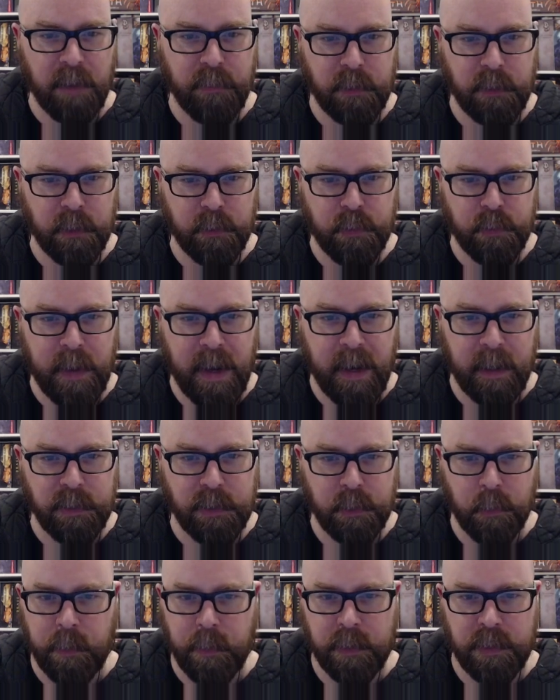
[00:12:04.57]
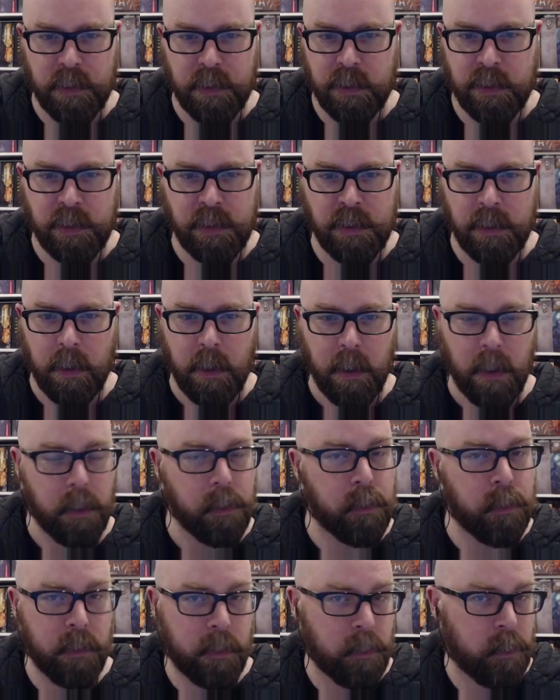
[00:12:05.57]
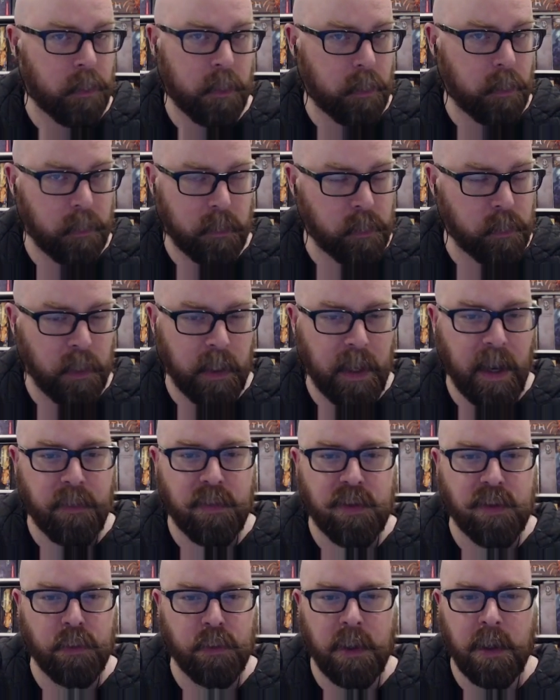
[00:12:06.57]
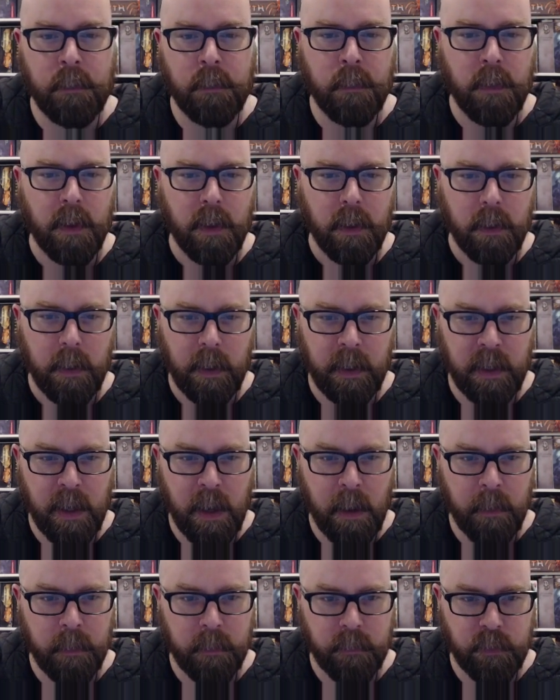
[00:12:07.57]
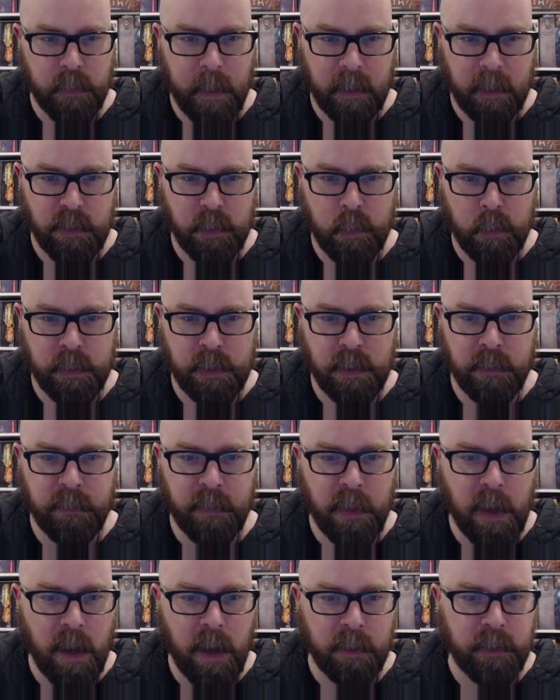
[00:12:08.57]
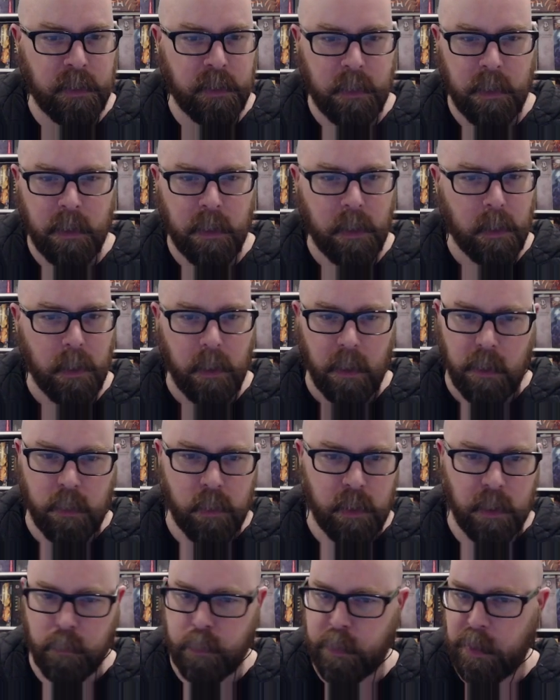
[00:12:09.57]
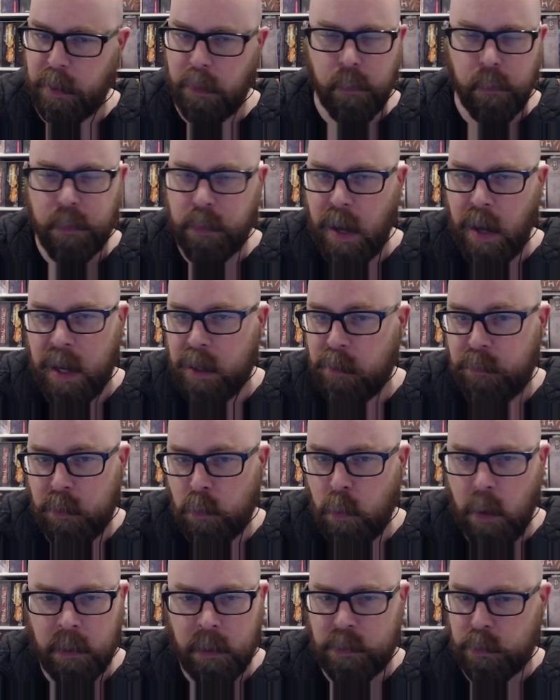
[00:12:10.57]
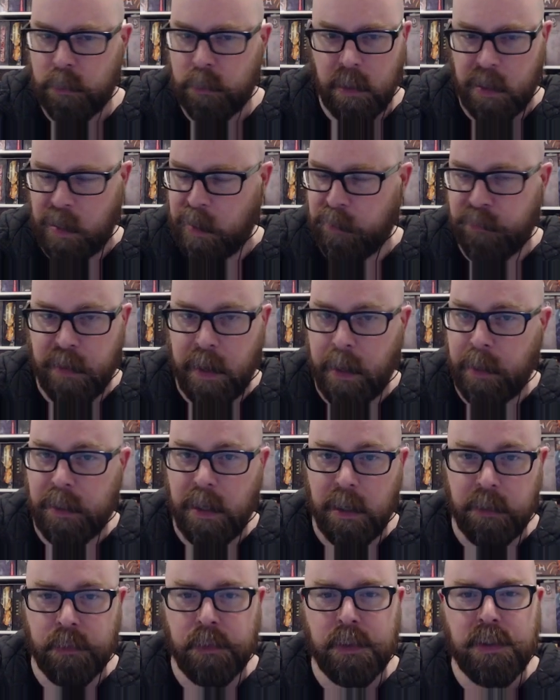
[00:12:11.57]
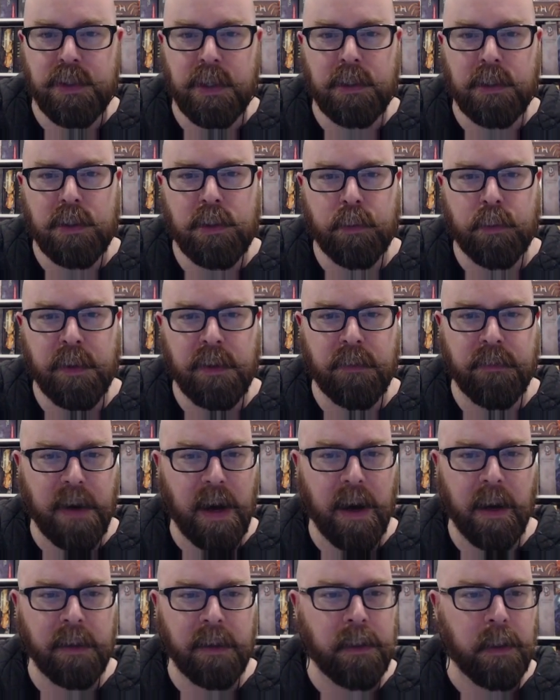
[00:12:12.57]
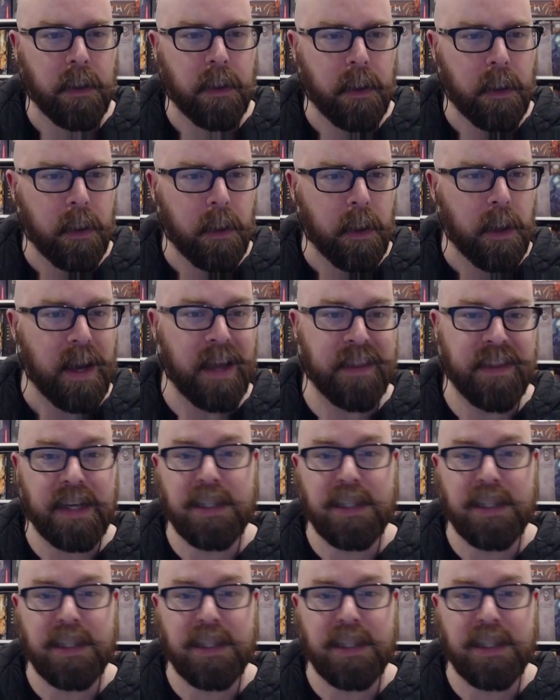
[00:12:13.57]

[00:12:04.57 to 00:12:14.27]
your track. So this is the live stream. Again, track 2 is the VOD. You can play with that if you want to. I find 160 to be fine. And that's